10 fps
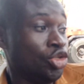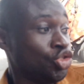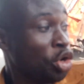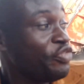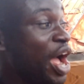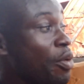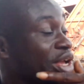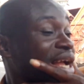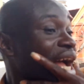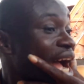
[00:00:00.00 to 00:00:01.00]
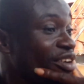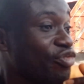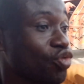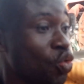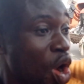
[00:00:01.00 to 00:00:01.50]
So far, we can have
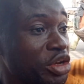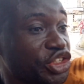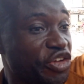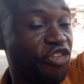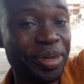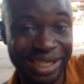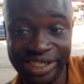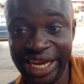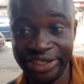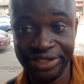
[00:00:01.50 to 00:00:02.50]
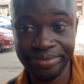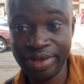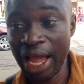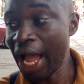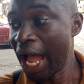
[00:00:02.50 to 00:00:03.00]
one chief president
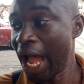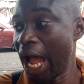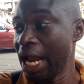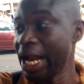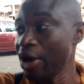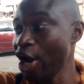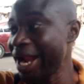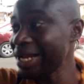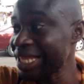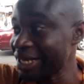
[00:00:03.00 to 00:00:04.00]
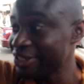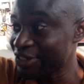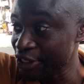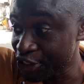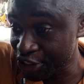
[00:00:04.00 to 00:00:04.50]
and another
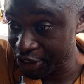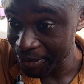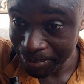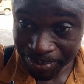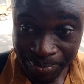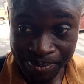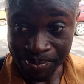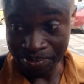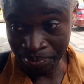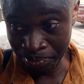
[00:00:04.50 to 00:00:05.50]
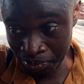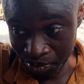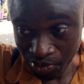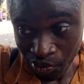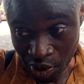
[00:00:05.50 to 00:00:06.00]
36
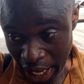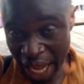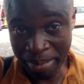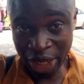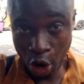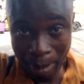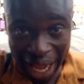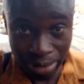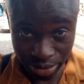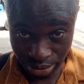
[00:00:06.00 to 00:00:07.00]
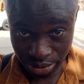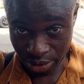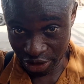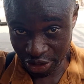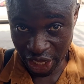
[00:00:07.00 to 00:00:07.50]
army robber
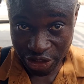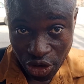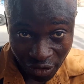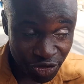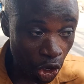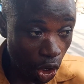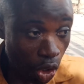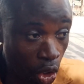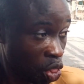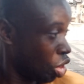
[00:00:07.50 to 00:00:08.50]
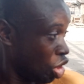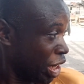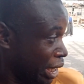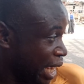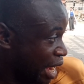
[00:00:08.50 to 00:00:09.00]
state governor.
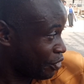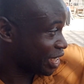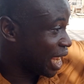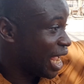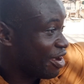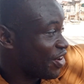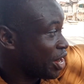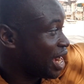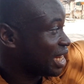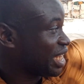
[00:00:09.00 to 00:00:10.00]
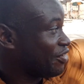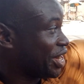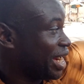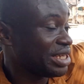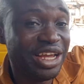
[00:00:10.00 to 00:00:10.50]
Then we can have another
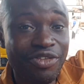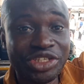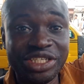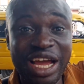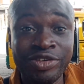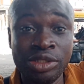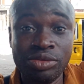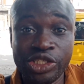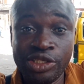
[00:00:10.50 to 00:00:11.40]
777